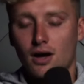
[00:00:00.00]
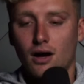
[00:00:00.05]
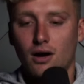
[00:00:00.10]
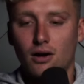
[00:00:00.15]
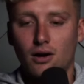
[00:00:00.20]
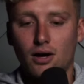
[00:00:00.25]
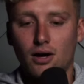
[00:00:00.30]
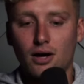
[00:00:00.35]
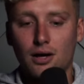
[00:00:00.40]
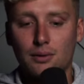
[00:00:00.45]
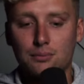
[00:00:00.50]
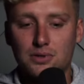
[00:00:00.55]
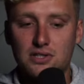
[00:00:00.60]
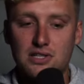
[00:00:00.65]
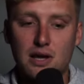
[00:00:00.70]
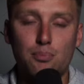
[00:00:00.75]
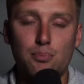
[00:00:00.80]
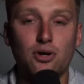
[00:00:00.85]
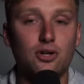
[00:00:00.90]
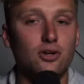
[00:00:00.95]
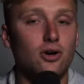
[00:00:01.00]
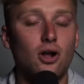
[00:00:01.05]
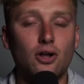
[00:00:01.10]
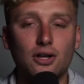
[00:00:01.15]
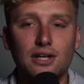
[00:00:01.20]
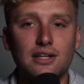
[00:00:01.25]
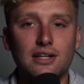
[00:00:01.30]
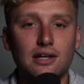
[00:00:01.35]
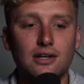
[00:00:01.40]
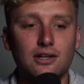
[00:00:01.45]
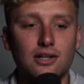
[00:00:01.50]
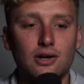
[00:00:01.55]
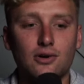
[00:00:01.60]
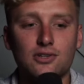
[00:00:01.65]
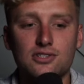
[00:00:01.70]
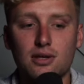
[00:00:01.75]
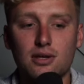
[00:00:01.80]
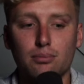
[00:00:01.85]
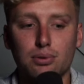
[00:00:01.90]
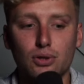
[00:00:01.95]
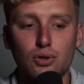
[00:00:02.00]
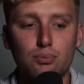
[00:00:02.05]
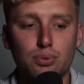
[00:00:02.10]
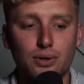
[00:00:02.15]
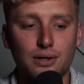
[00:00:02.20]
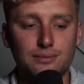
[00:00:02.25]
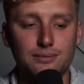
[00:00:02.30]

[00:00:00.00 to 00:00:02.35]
Because I put it all in there, you know, it's the blueprint